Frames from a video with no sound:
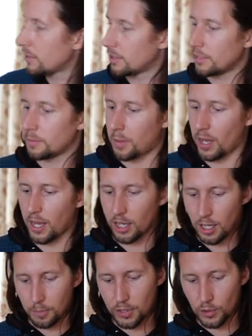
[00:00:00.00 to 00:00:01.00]
This is by a
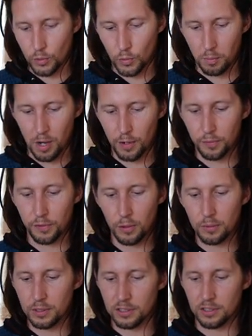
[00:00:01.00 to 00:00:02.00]
company called
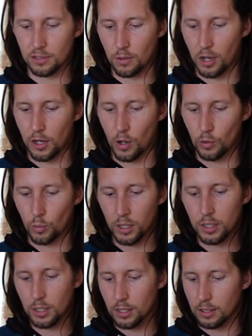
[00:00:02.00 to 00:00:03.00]
Mindfold. This is quite an old
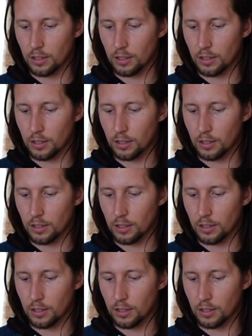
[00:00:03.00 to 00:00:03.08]
one.